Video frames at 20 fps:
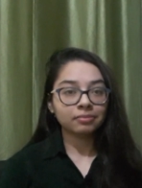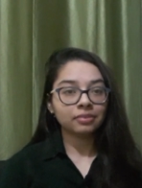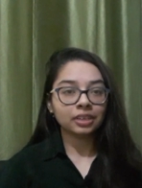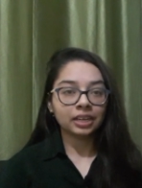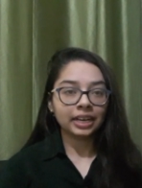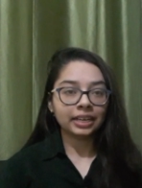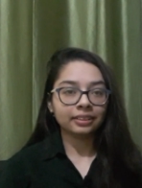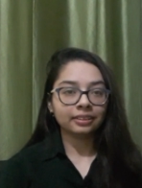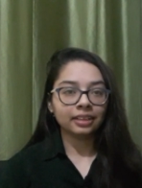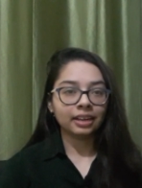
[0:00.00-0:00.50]

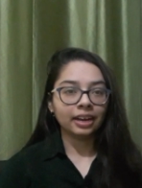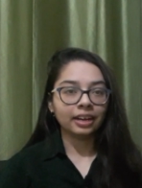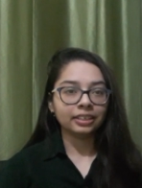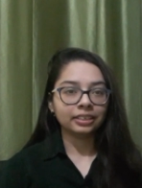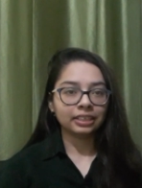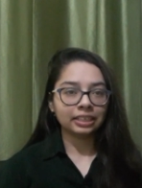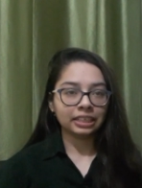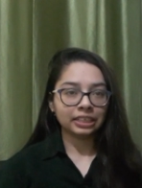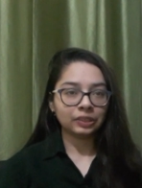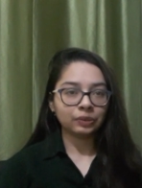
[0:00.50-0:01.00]
like
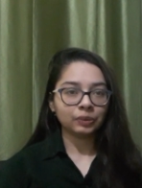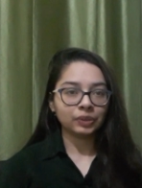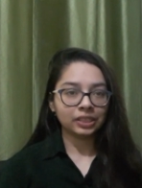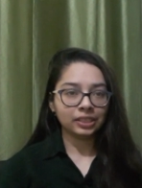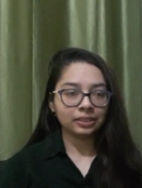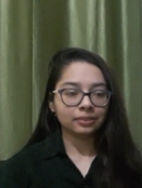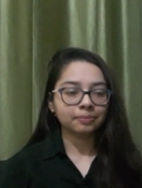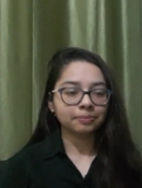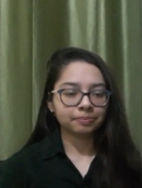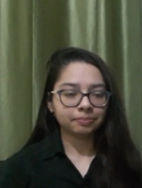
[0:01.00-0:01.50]
that. It
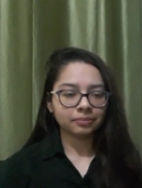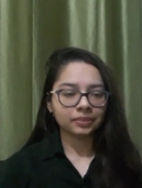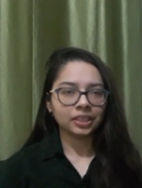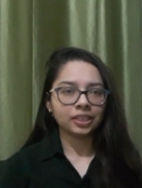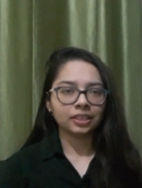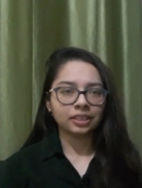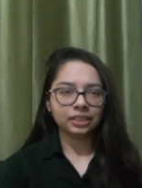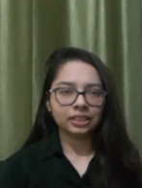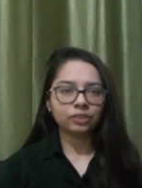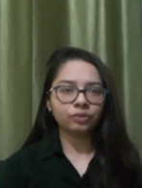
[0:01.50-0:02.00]
will,
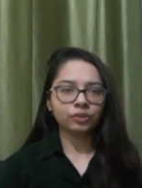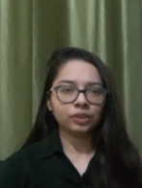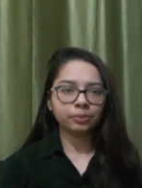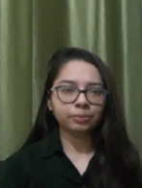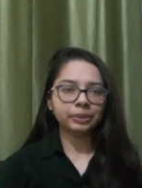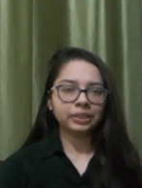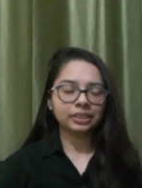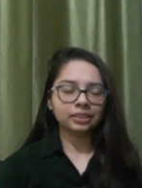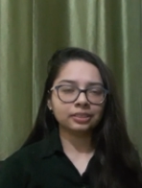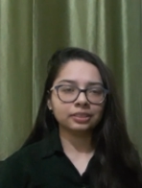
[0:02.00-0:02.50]
yeah, it will
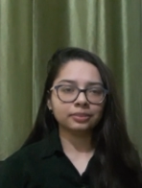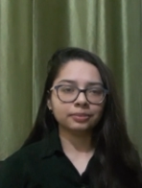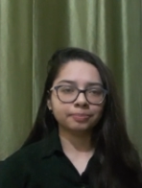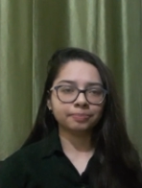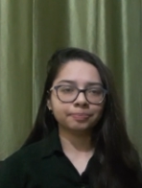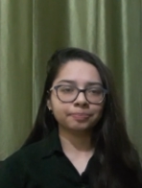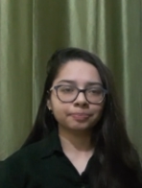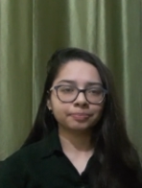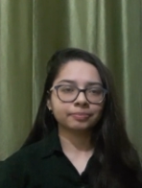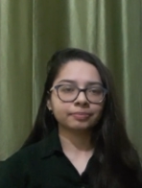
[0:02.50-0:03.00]
be a
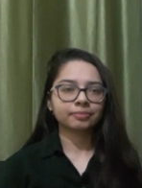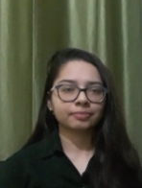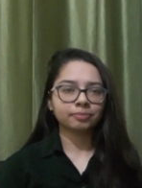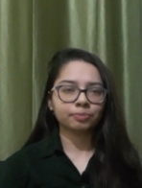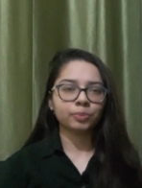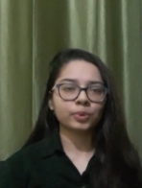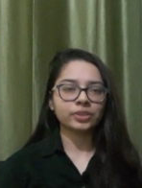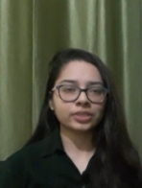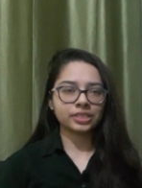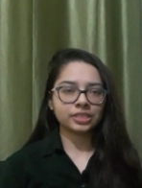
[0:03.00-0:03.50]

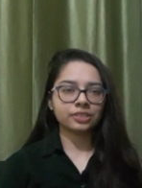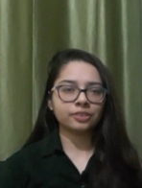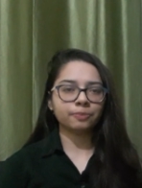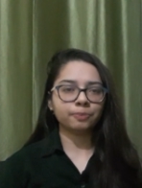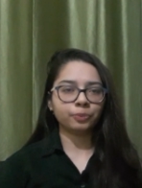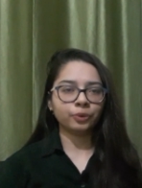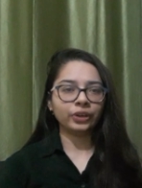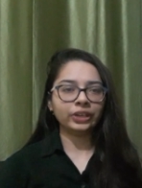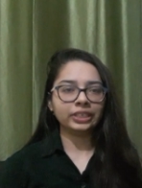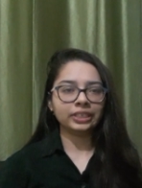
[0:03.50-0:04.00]

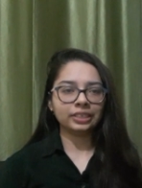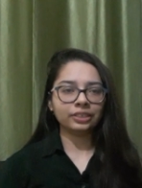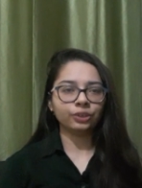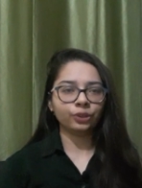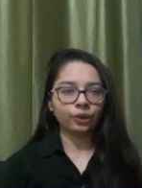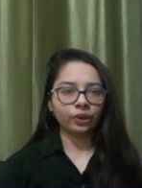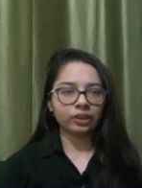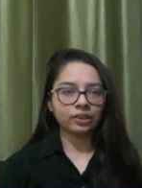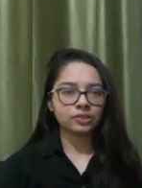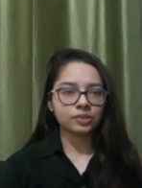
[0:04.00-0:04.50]
positive point in
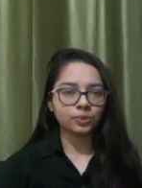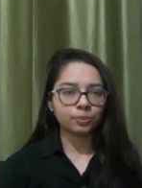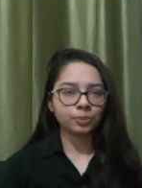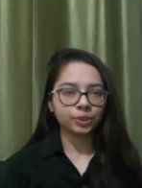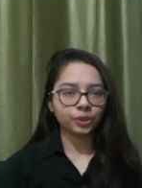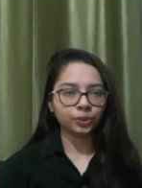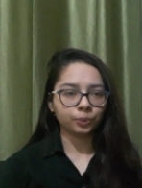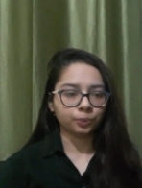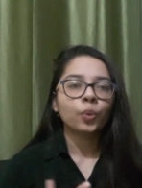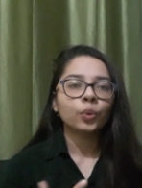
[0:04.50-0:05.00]
your
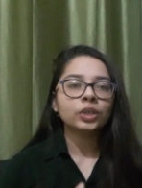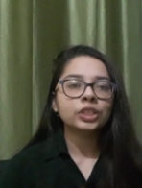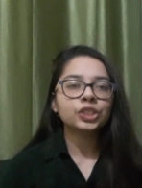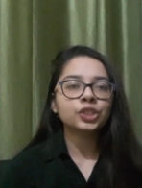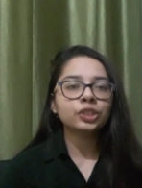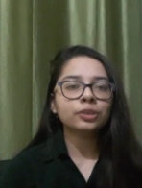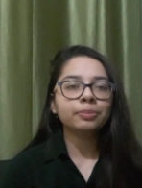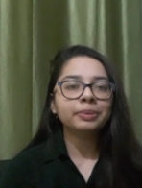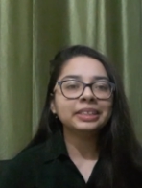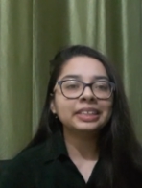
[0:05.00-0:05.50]
resume too. What
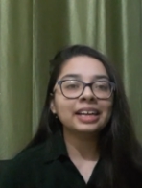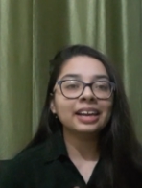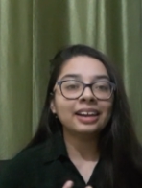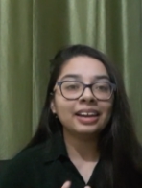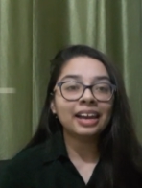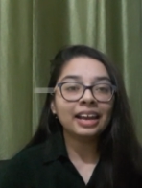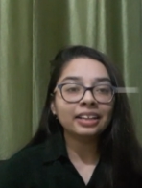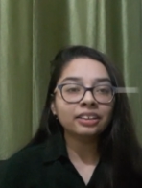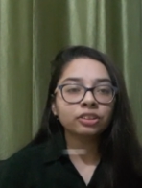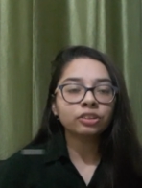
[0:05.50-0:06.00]
should be the
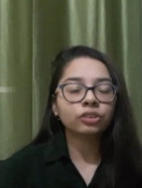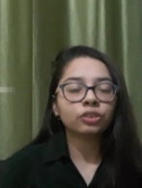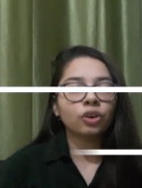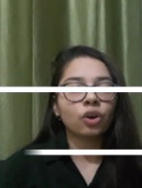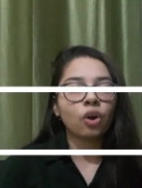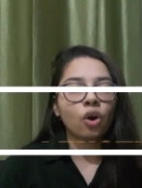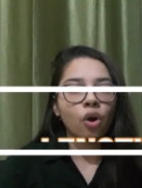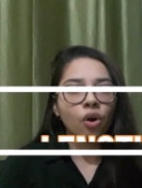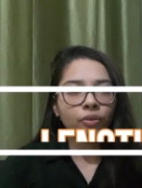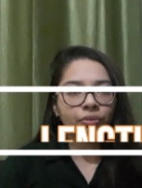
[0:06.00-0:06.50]
length
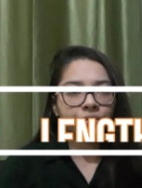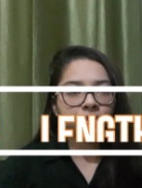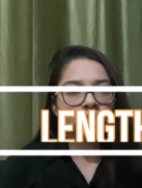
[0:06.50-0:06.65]
of